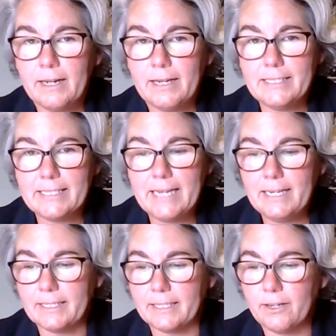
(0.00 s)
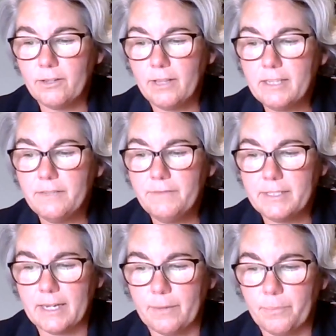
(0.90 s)
And sadly, there are lots of
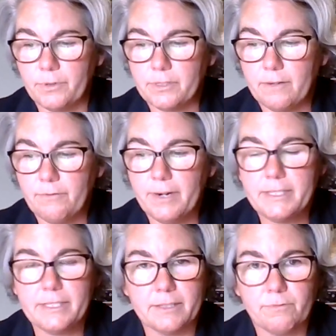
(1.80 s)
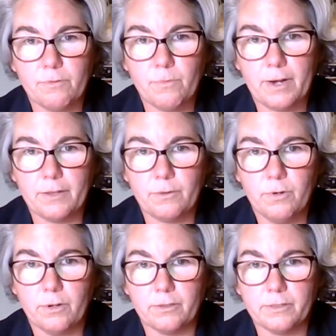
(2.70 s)
examples of racism from around the
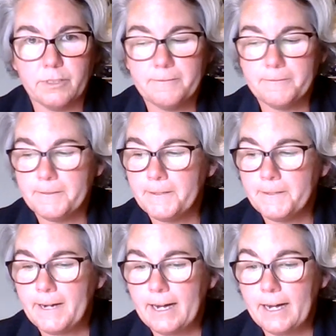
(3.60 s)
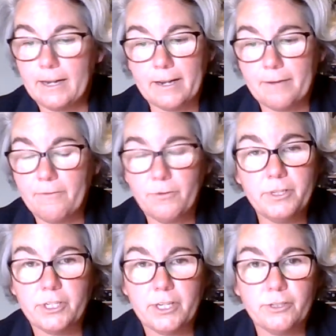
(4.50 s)
world. I've
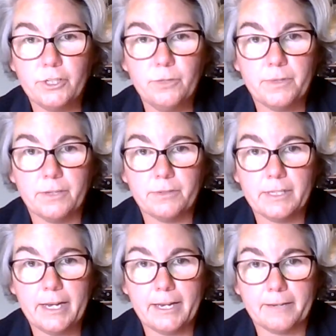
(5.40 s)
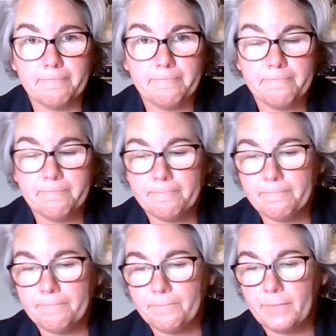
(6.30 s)
only shared 2 with you today.
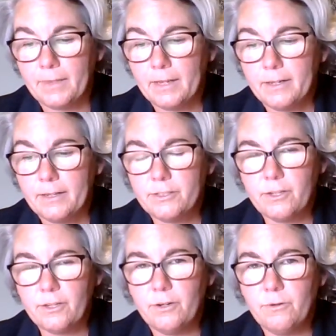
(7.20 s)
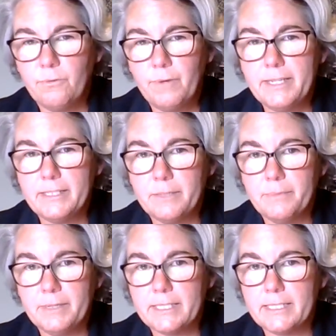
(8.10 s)
So racism
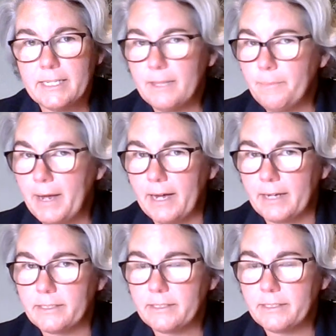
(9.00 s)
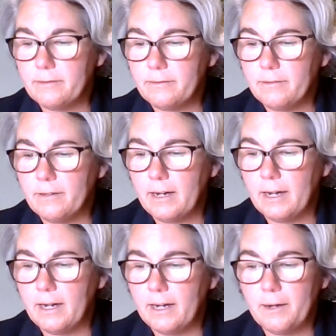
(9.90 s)
existed in the past.
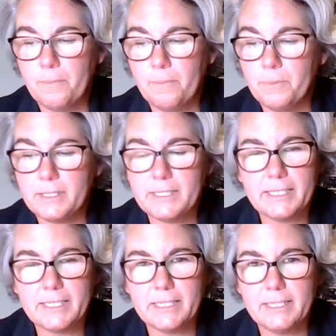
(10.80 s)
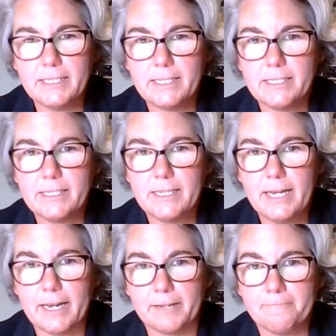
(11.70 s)
Does it still exist
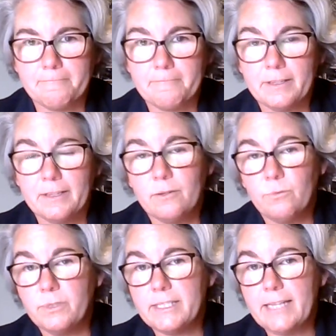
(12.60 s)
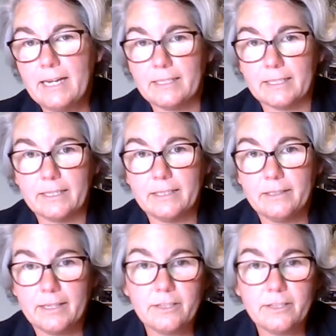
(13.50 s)
today? Well, sadly,
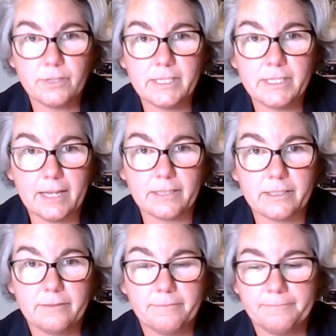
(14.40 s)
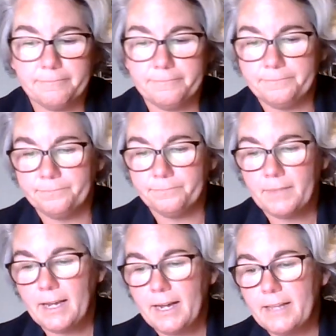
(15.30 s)
the is yes.
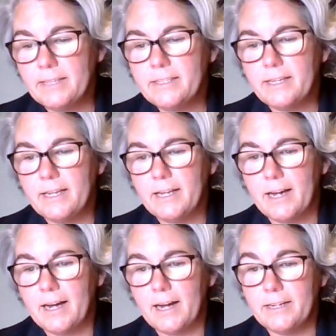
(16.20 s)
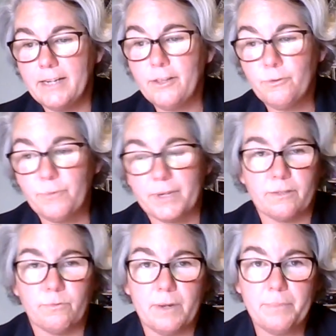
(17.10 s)
And that's another
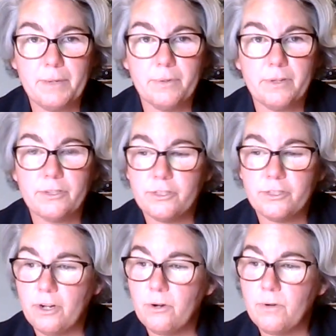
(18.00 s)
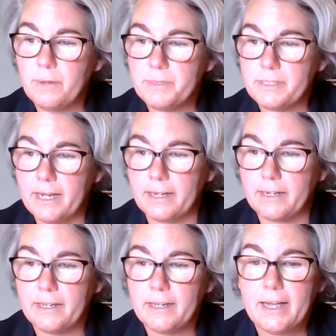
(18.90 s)
reason why people are so
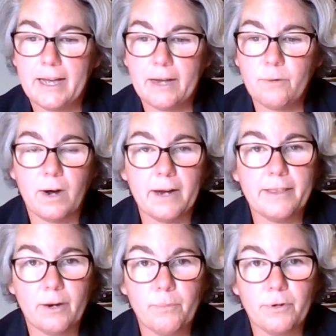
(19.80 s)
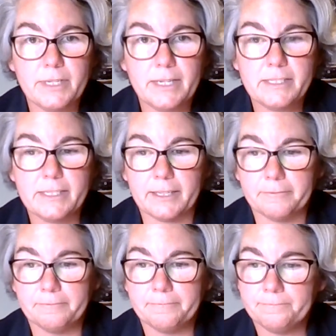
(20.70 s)
upset and why they are
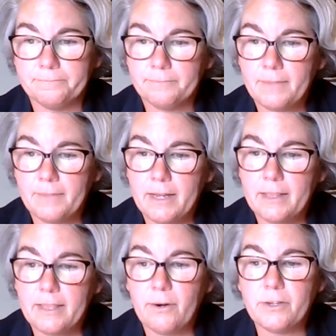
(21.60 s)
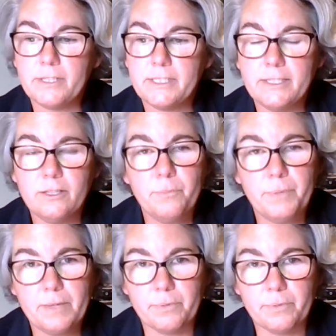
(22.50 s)
protesting. There are still
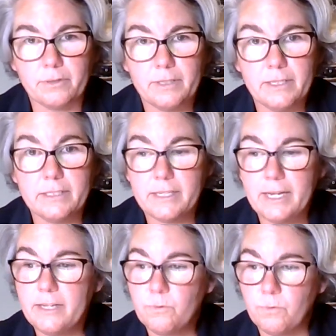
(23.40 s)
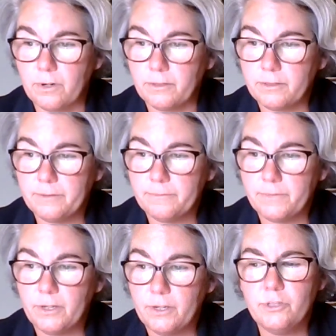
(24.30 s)
people in today's world
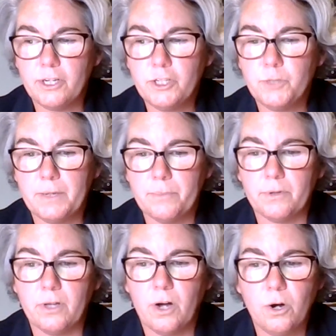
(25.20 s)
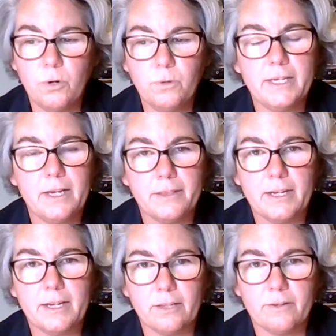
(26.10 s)
who judge people only on the
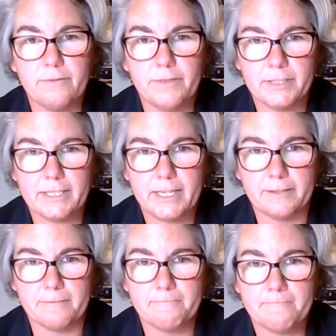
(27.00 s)
color of their skin,